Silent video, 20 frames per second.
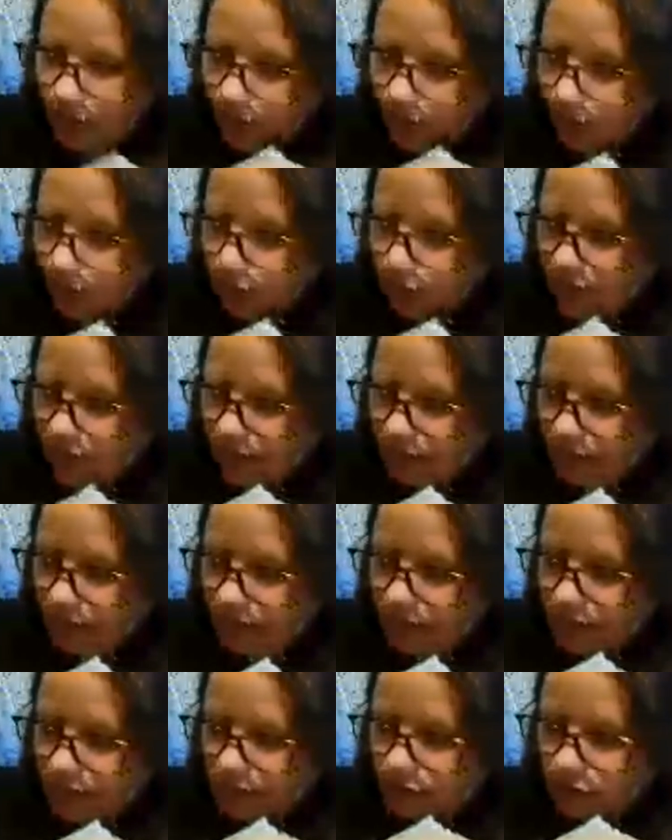protectee
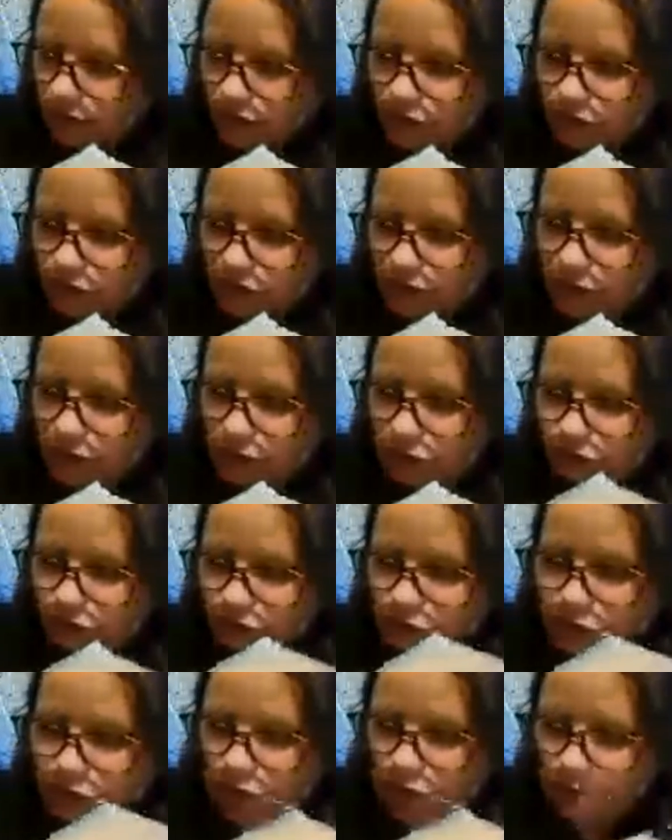and literally
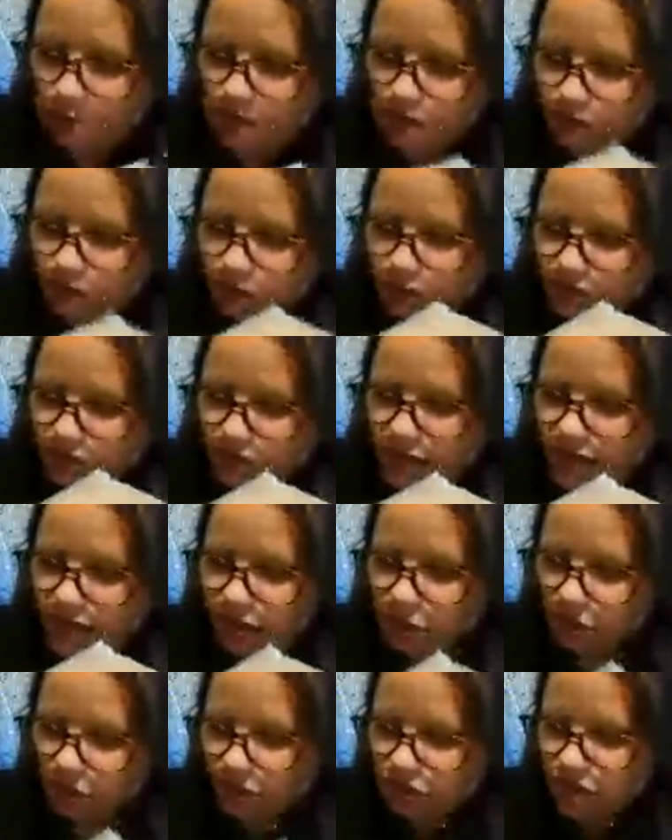threw him in through the side
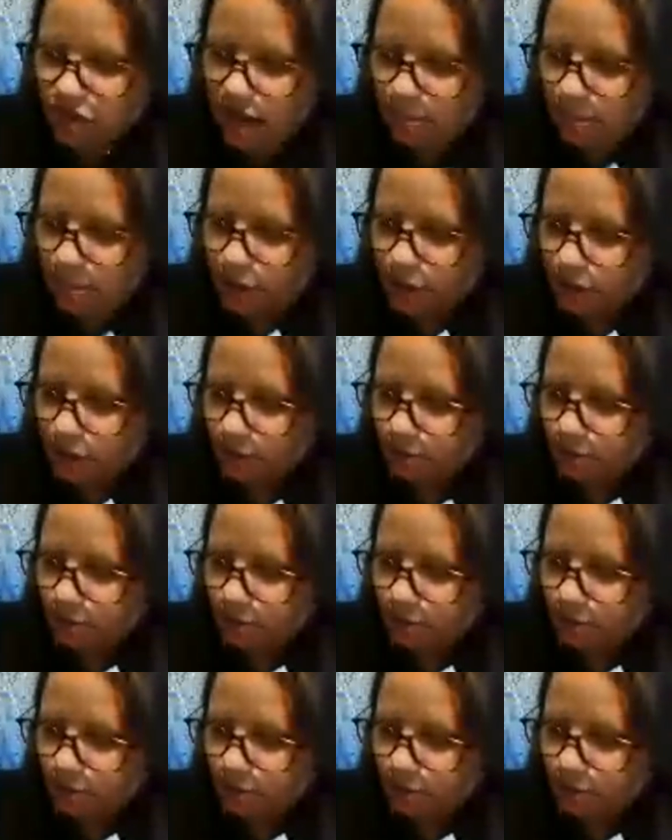door of the chopper.